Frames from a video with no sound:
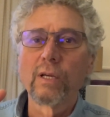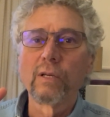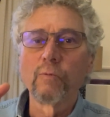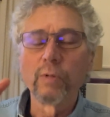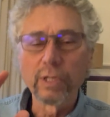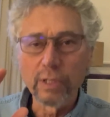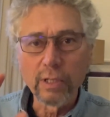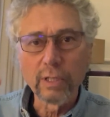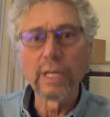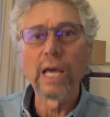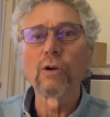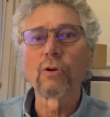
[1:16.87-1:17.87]
we
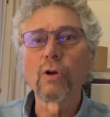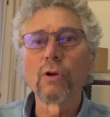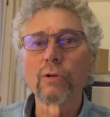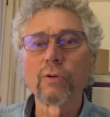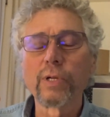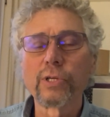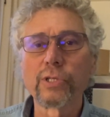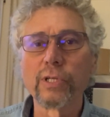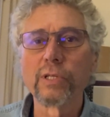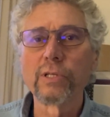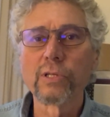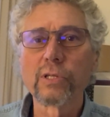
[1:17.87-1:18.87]
now call
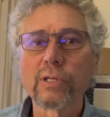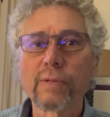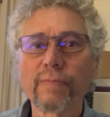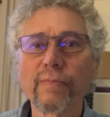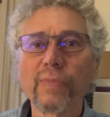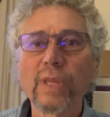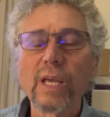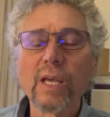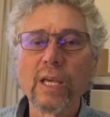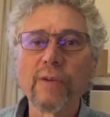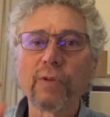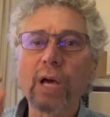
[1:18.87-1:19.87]
Christians,
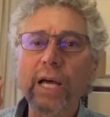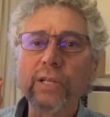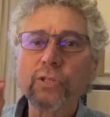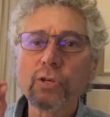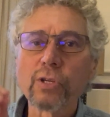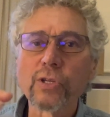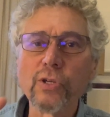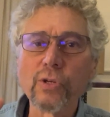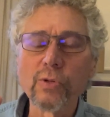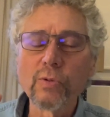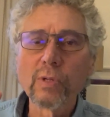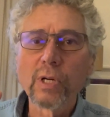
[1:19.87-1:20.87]
if God took
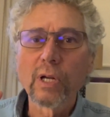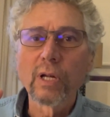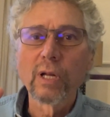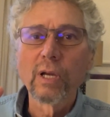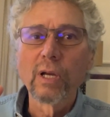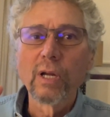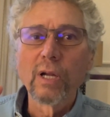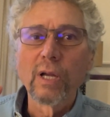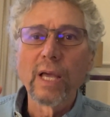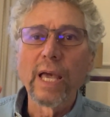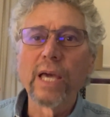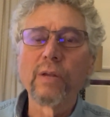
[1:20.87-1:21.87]
you
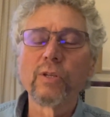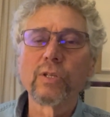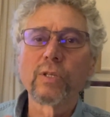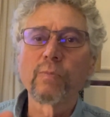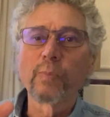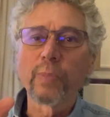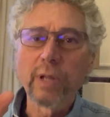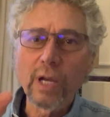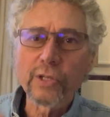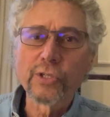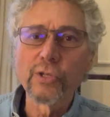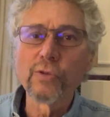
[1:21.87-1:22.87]
and
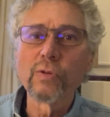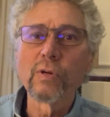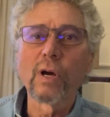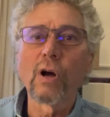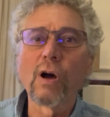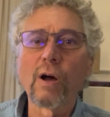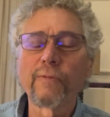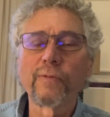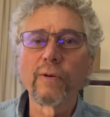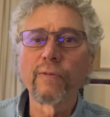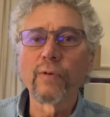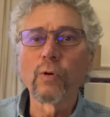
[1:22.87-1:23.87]
plucked you off
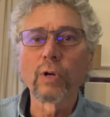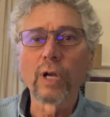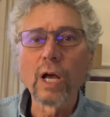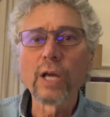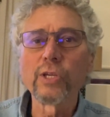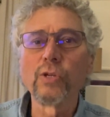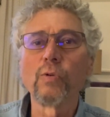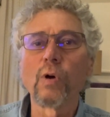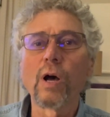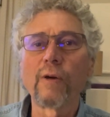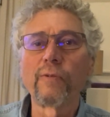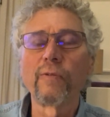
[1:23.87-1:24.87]
of, or cut you
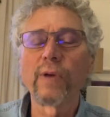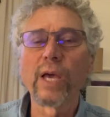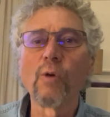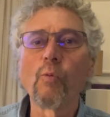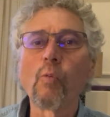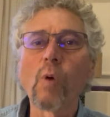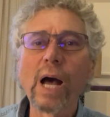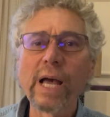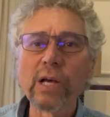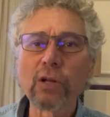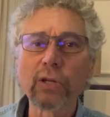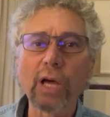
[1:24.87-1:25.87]
off of a
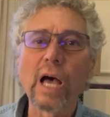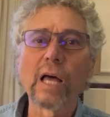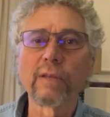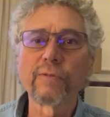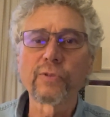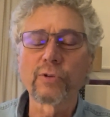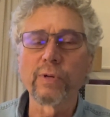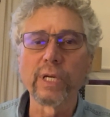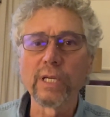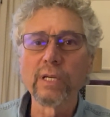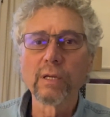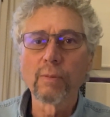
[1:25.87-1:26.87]
wild olive
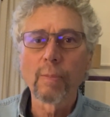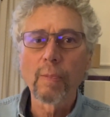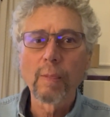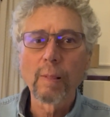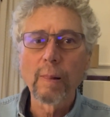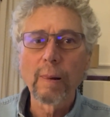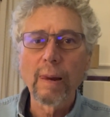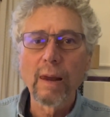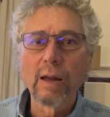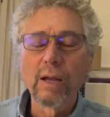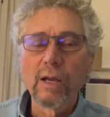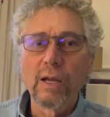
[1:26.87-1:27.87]
tree,
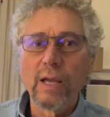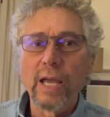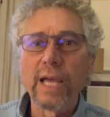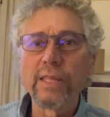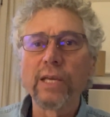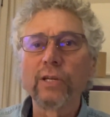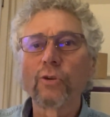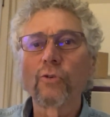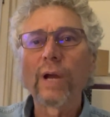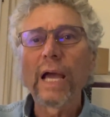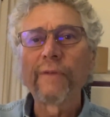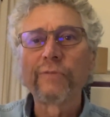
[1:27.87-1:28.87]
and then
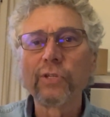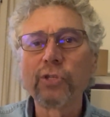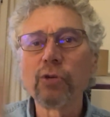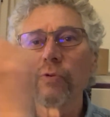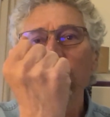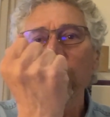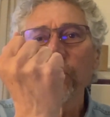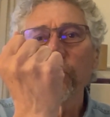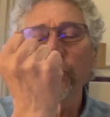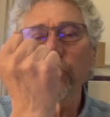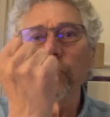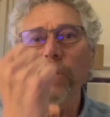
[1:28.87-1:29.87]
grafted you
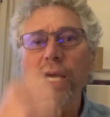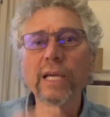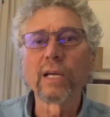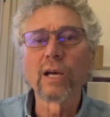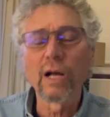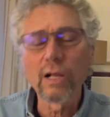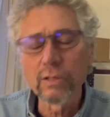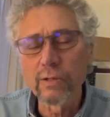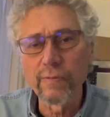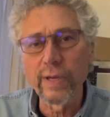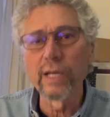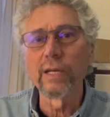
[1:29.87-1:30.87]
into a
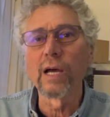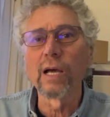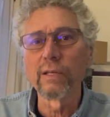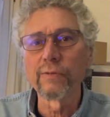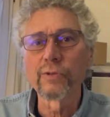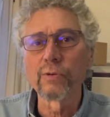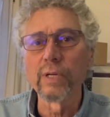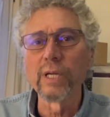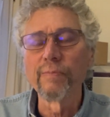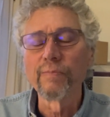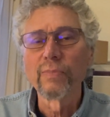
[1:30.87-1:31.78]
cultivated olive tree,